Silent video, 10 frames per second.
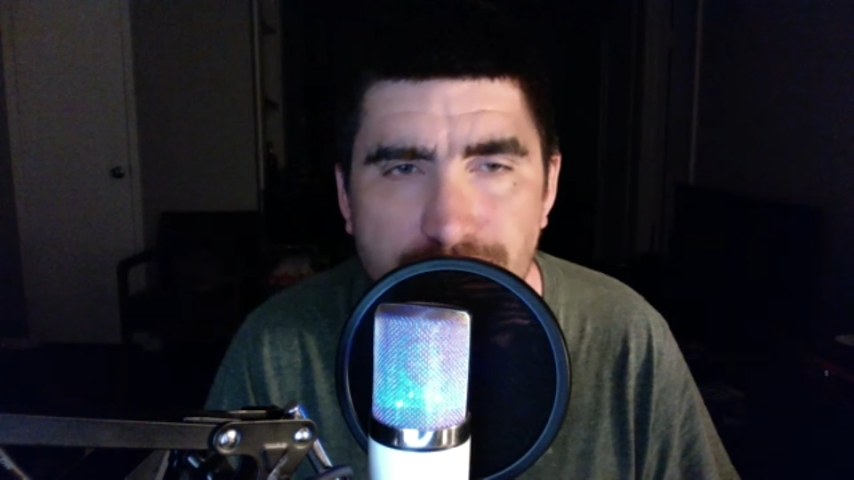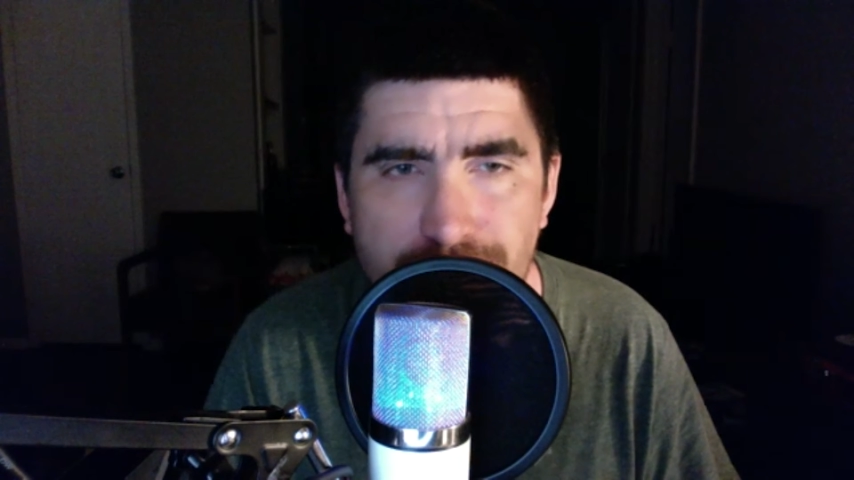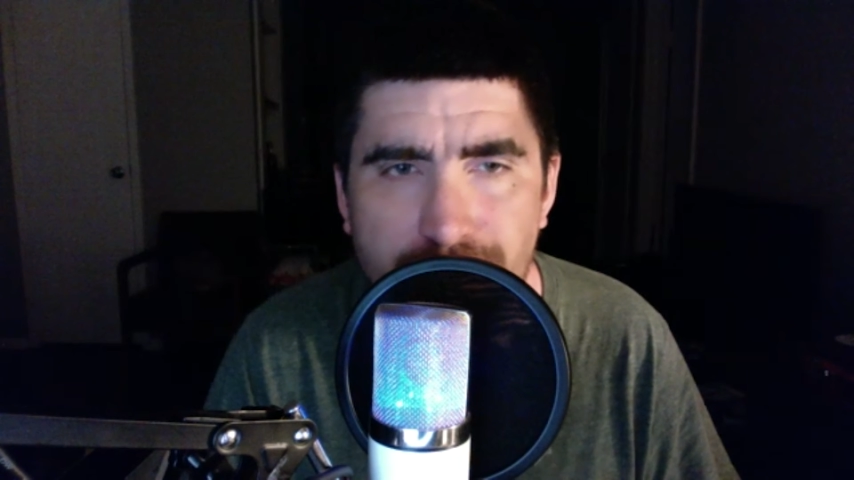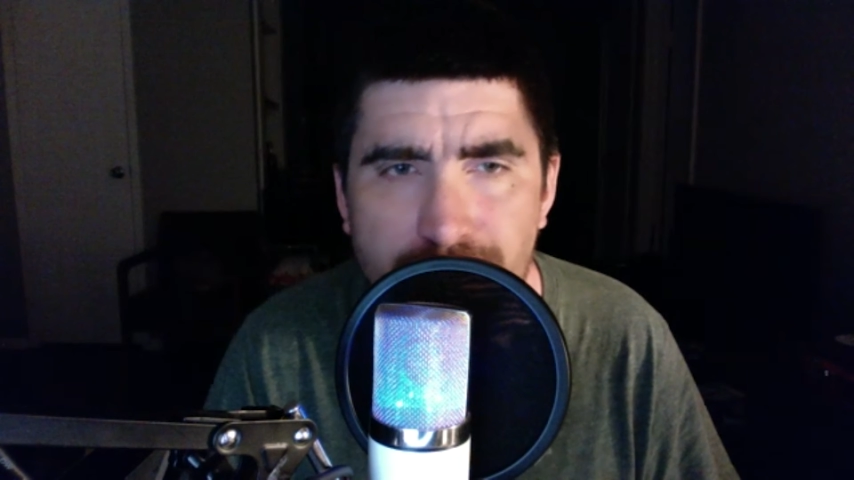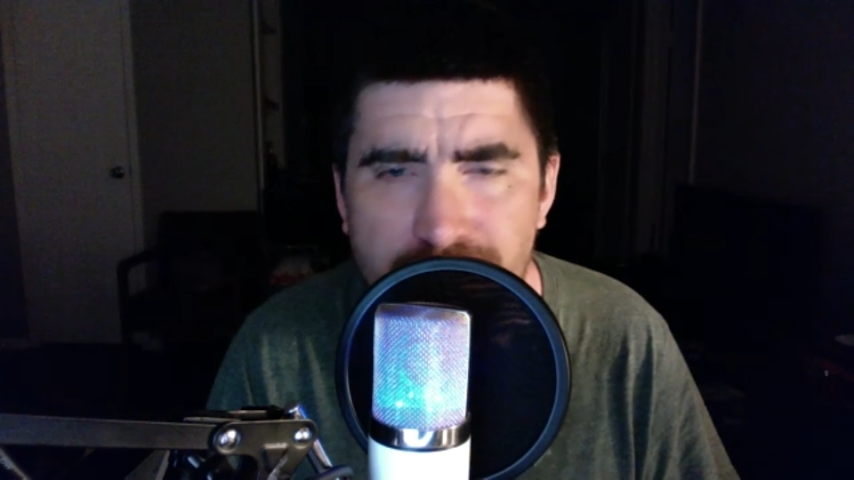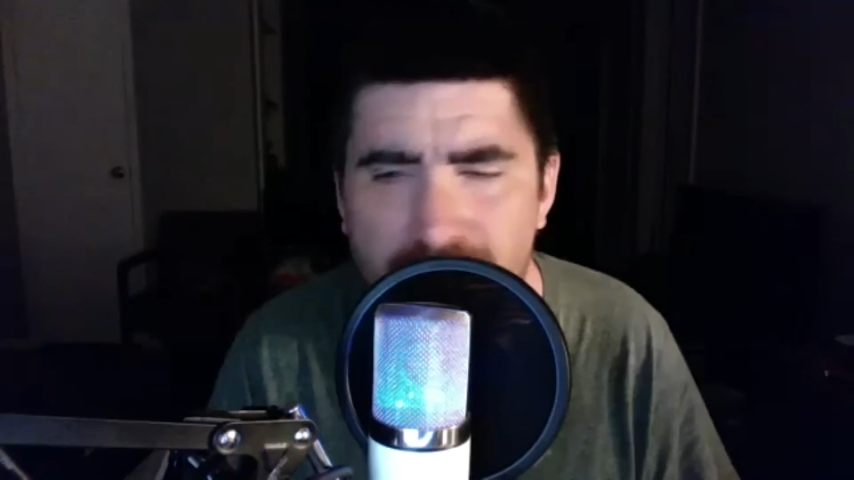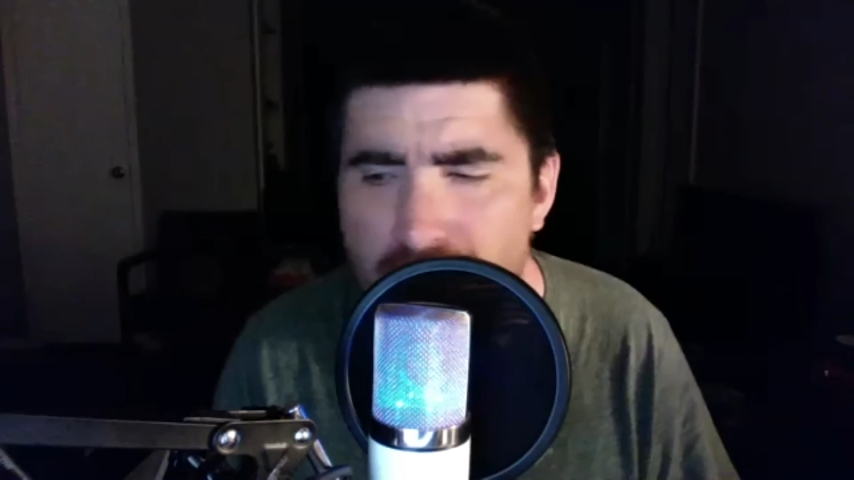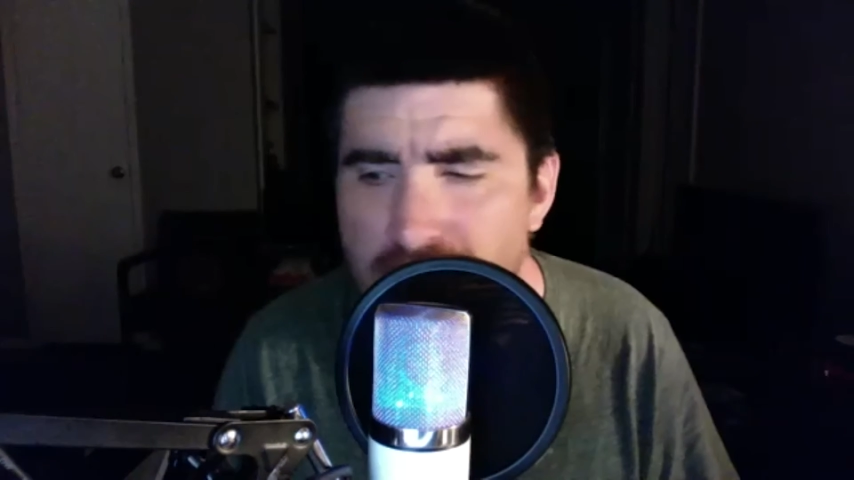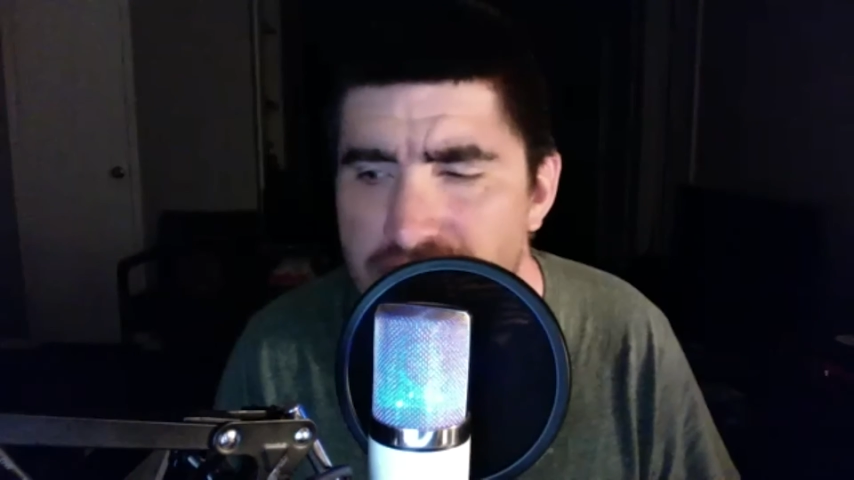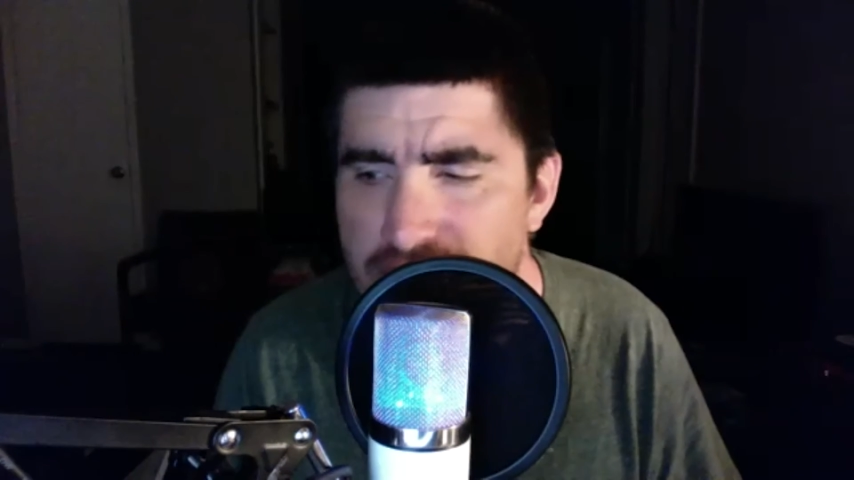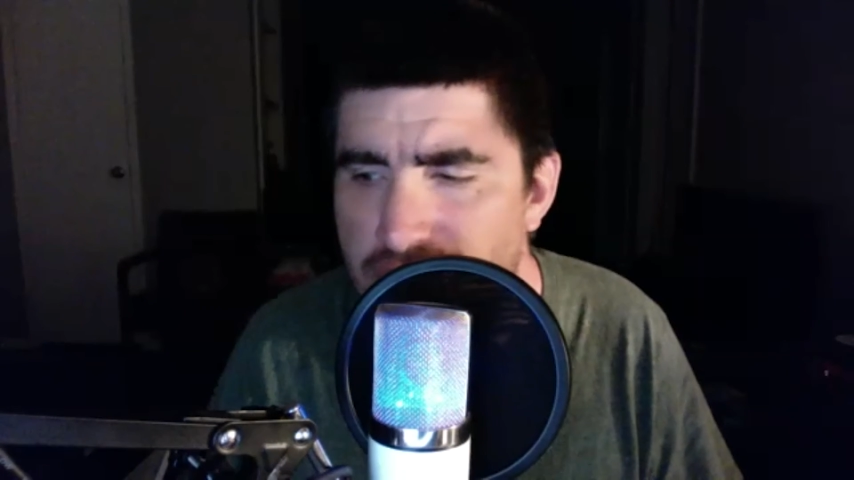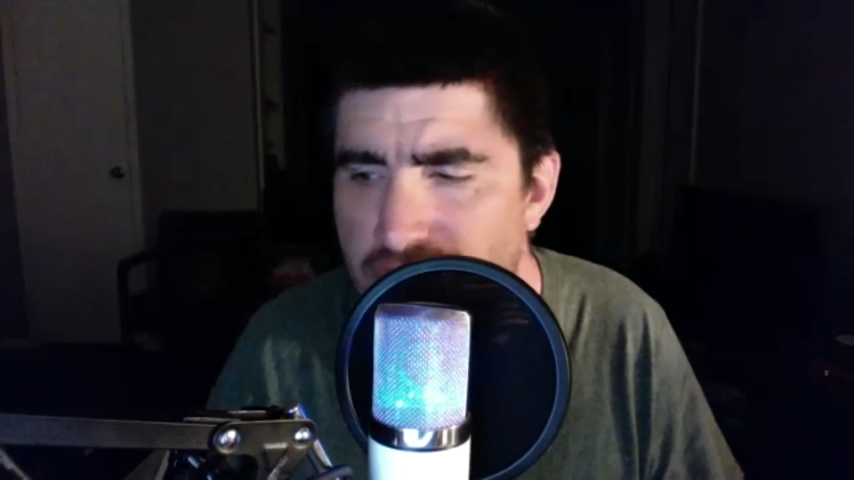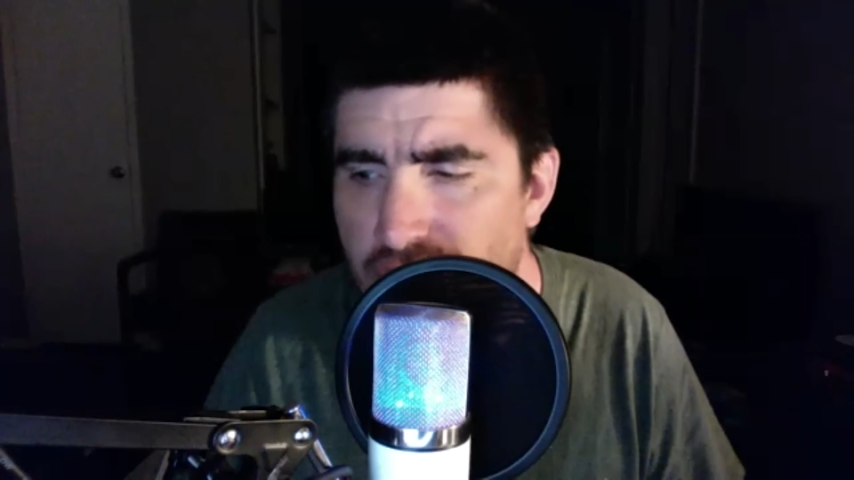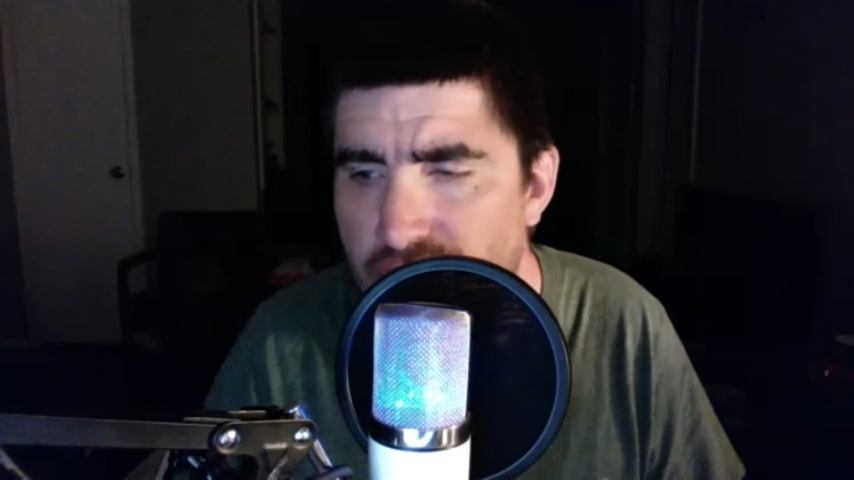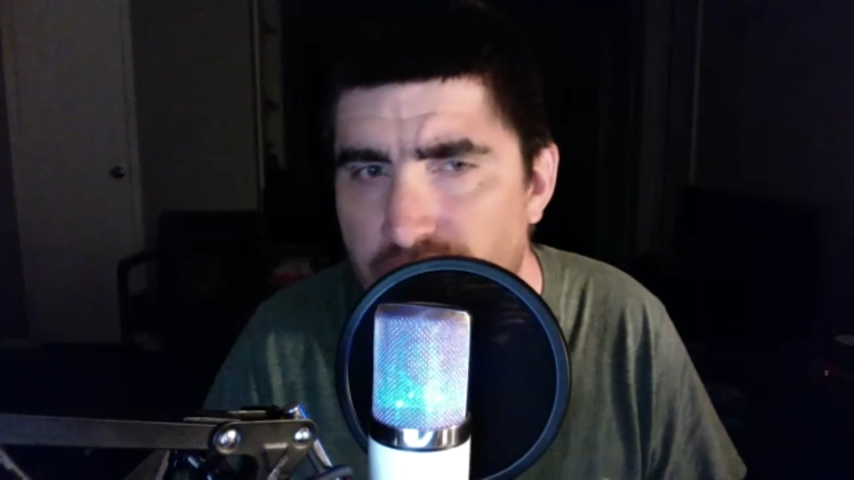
Gotcha. Since you've